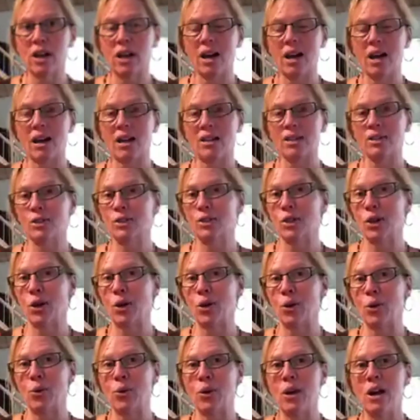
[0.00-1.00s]
Uh,
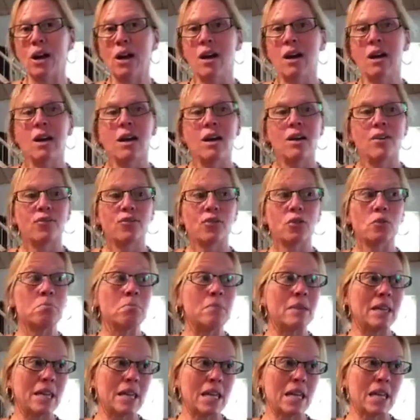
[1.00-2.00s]
so for
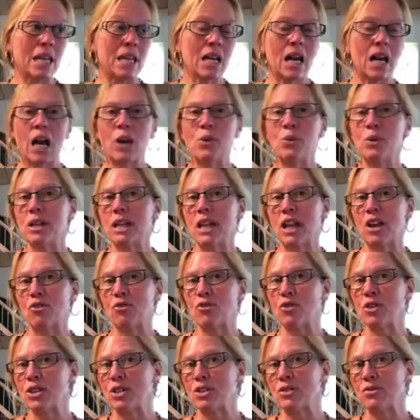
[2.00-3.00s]
me, I would
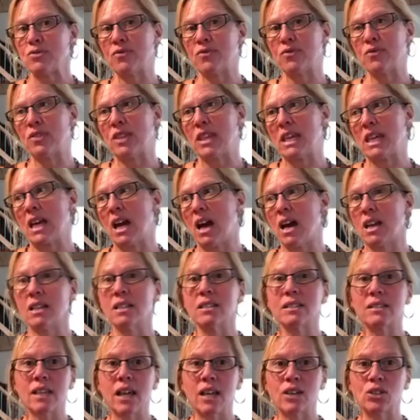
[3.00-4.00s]
get rid of the
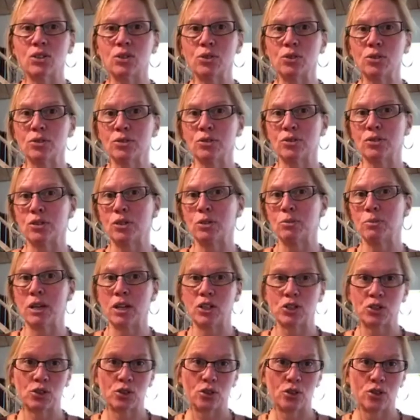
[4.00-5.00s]
unessentials to
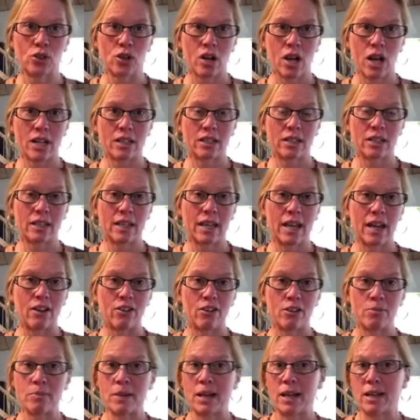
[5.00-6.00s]
make sure I could
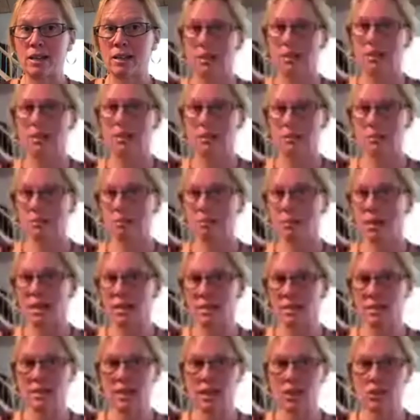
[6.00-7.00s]
carry my,
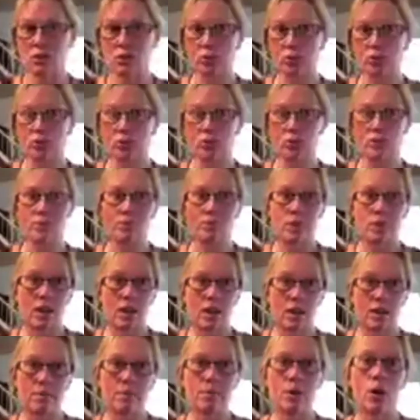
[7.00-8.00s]
my essentials.
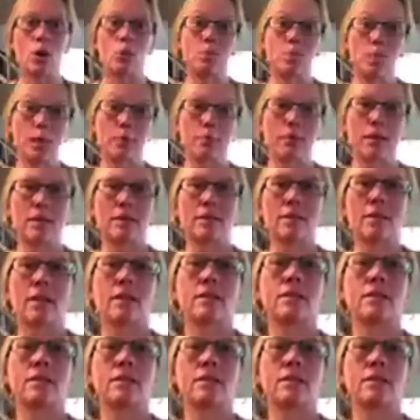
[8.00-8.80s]
Um, hope that makes